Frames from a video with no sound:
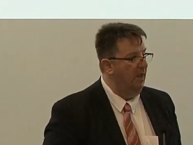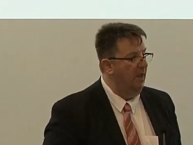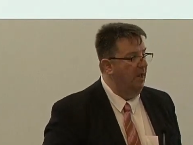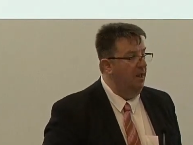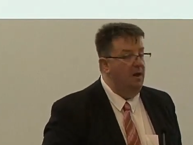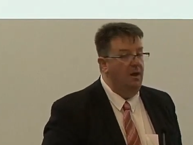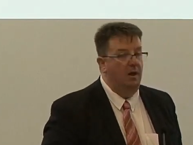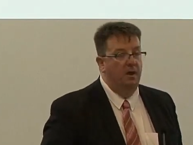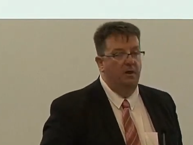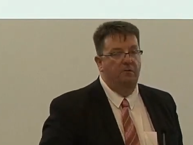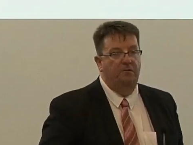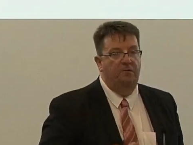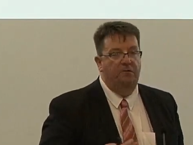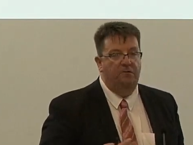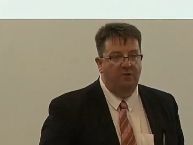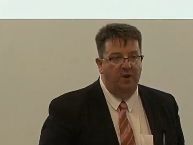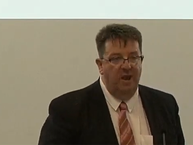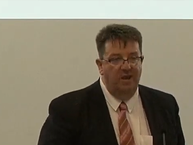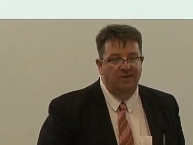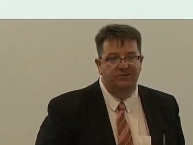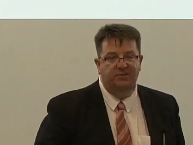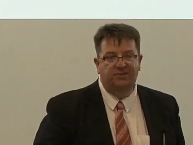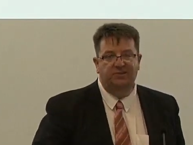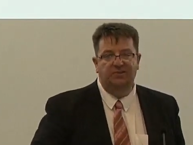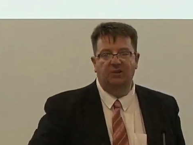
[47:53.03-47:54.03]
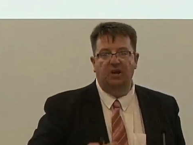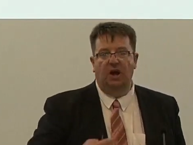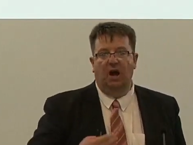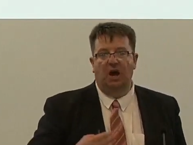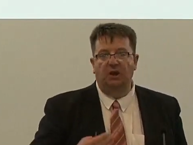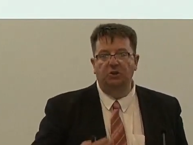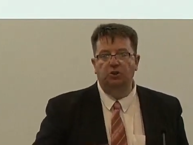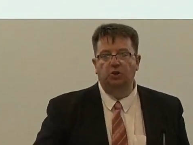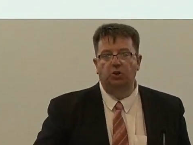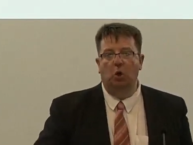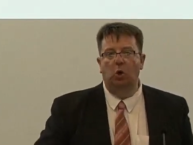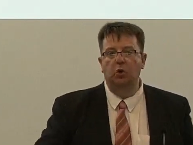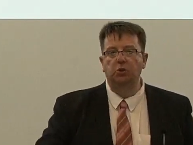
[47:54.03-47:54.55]
Friends are
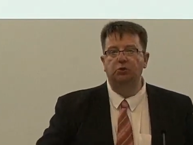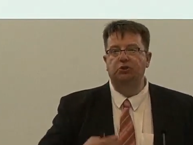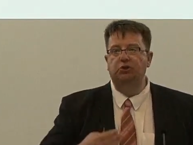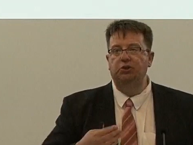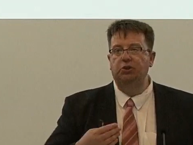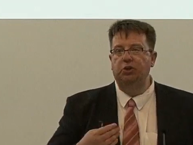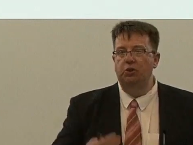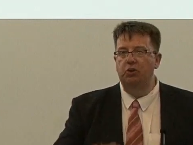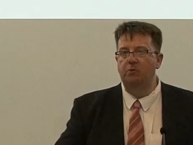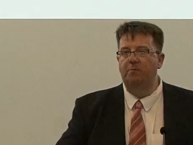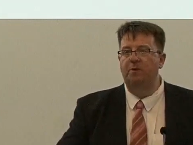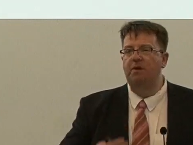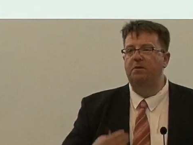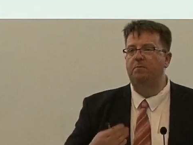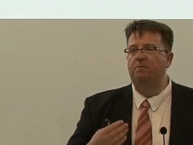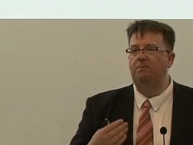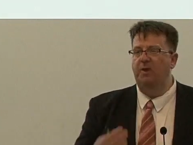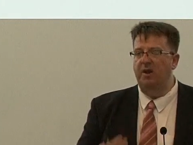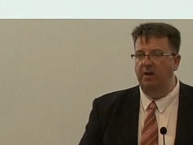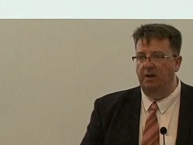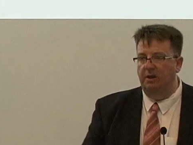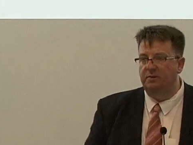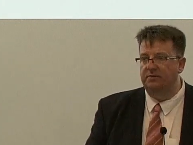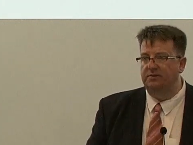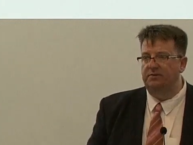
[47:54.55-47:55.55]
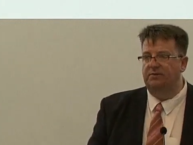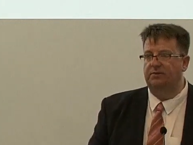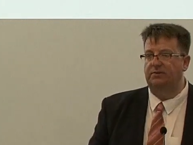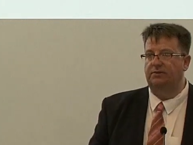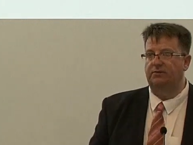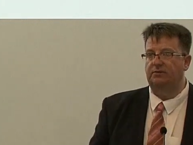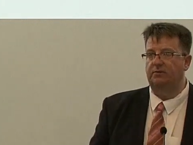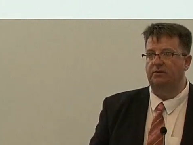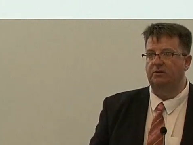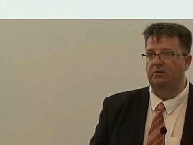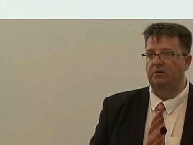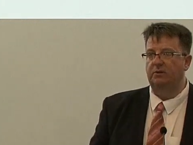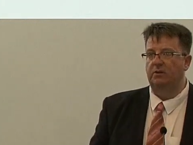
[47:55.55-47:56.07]
those human beings
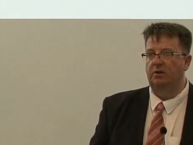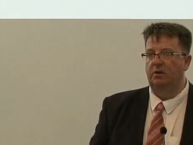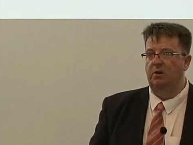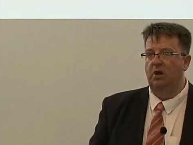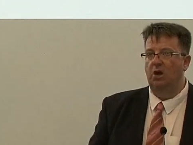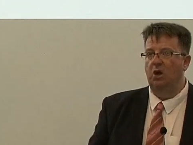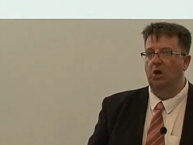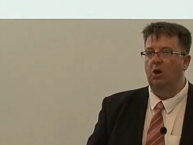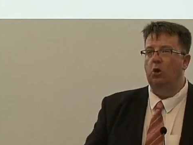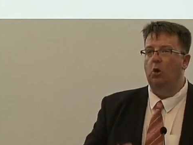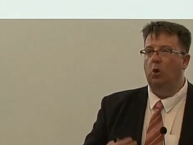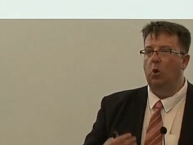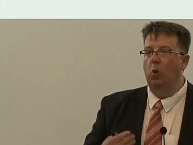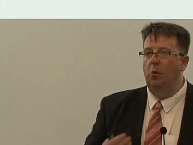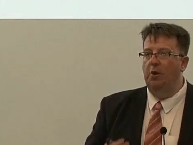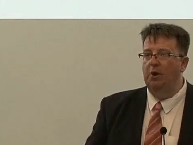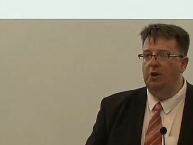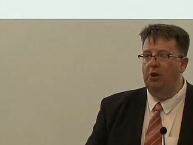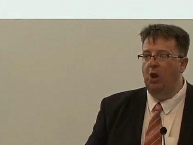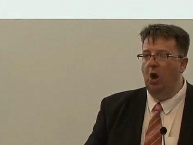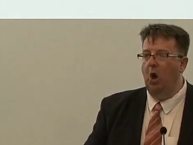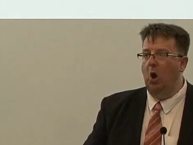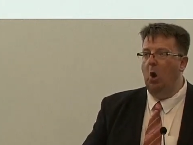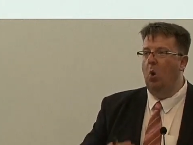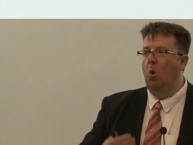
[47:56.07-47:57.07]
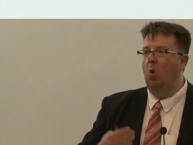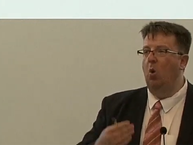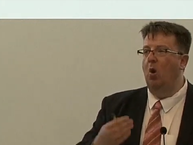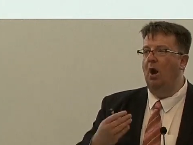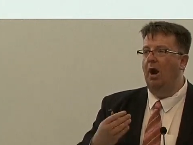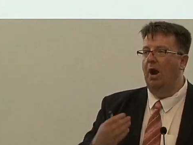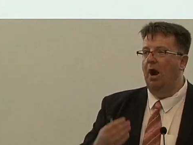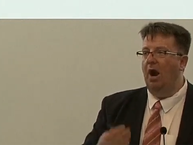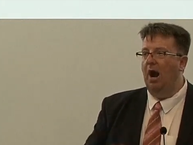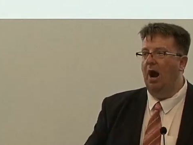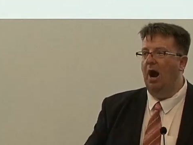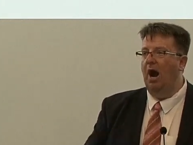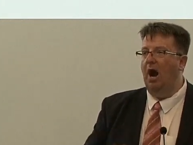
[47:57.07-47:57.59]
who we know
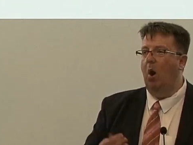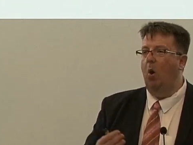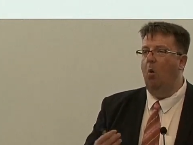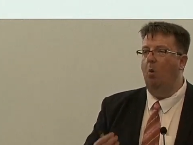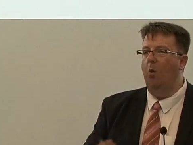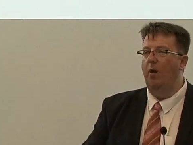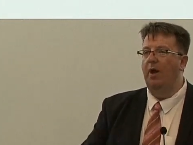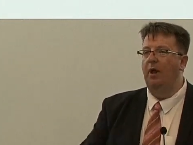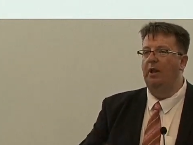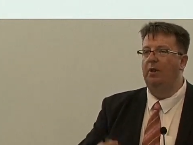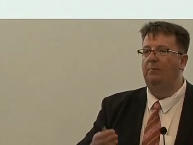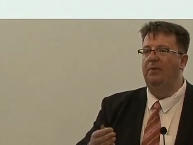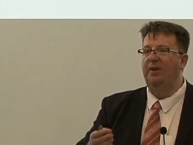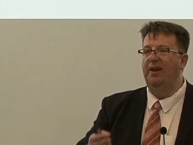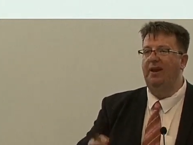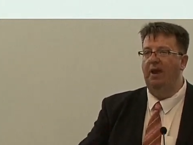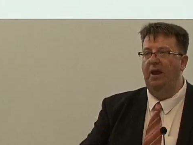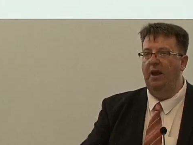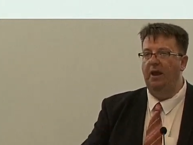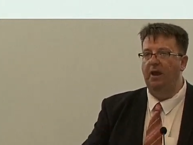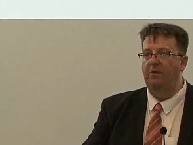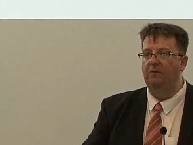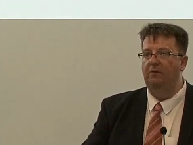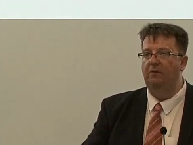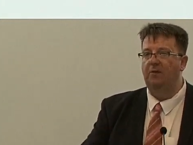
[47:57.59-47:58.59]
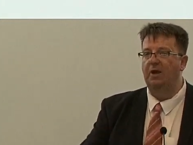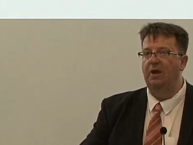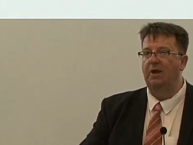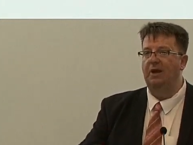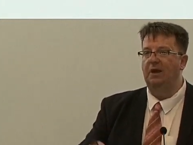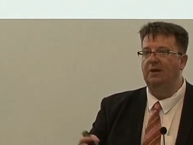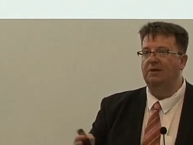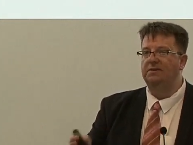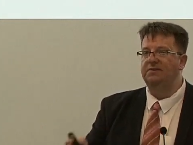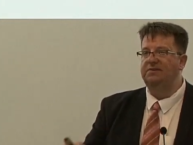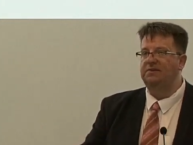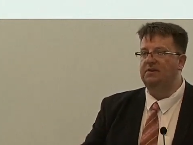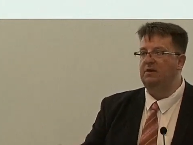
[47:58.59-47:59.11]
how will behave in
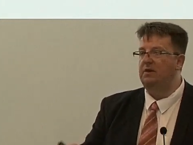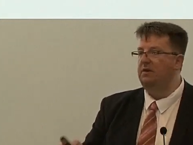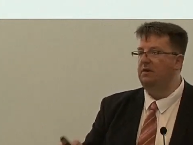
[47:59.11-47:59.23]
certain